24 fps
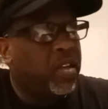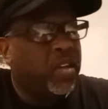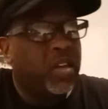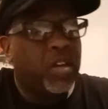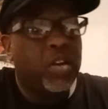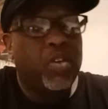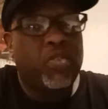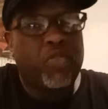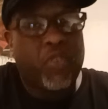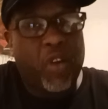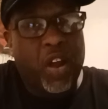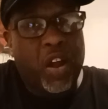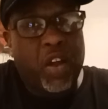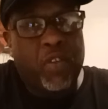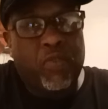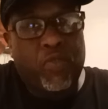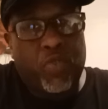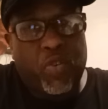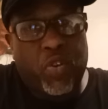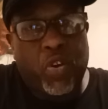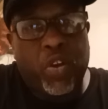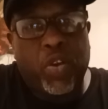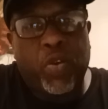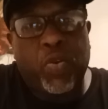Crown
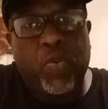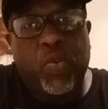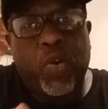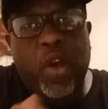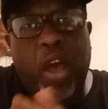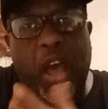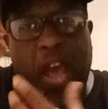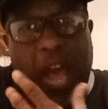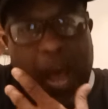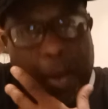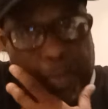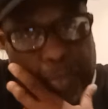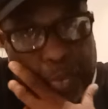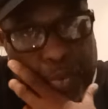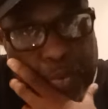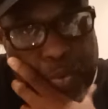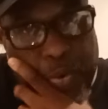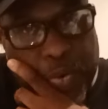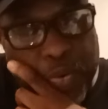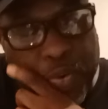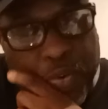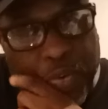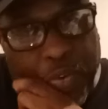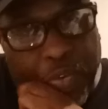Royal
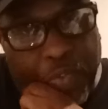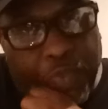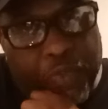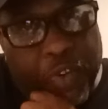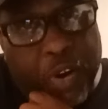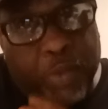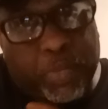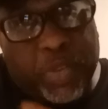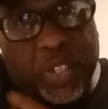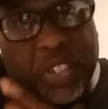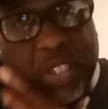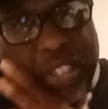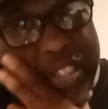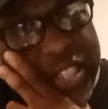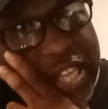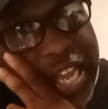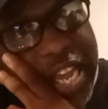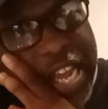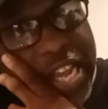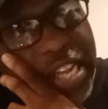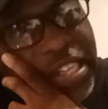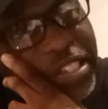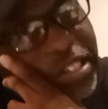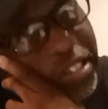apple from the
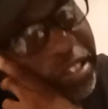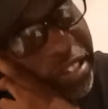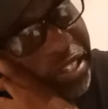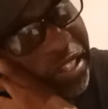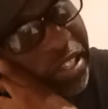States.